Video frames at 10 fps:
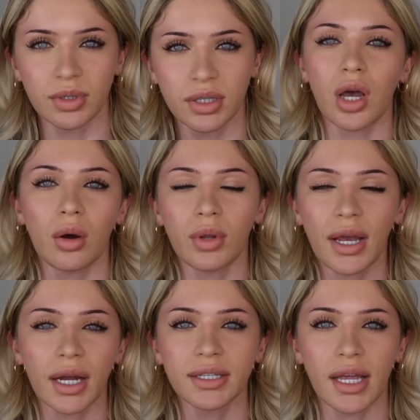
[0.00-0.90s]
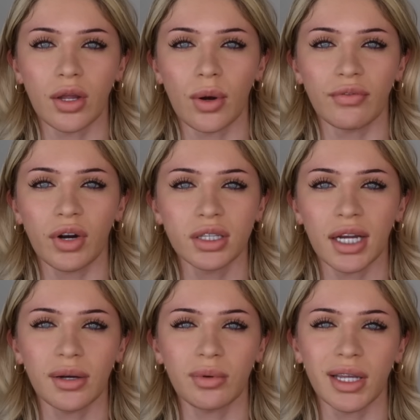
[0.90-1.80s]
So like I said though, at first I
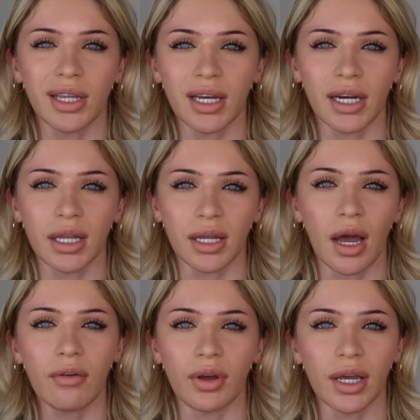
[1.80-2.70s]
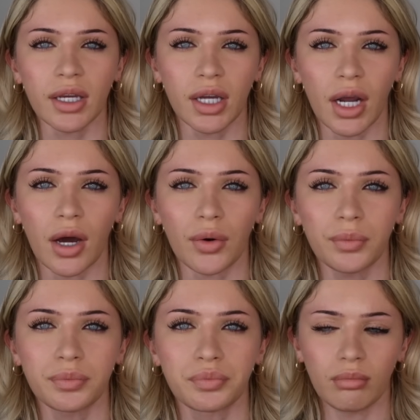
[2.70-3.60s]
didn't really think anything of it, you
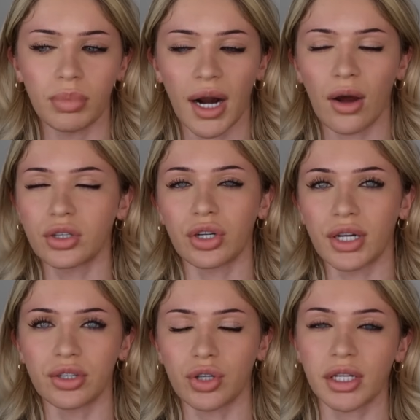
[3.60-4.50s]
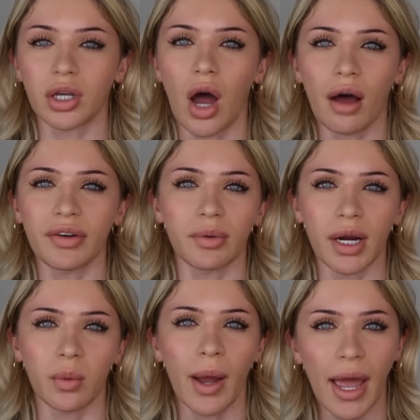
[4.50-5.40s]
know, but I also didn't drink the coffee
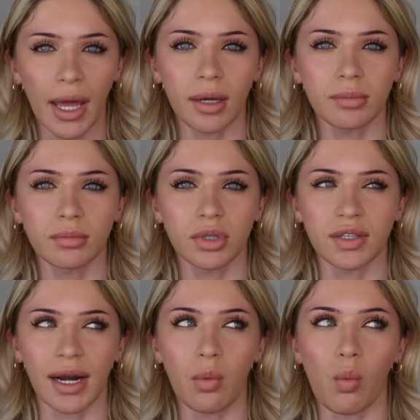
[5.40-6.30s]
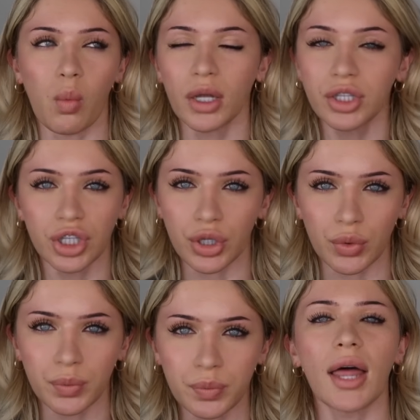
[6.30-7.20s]
right away because I didn't want to.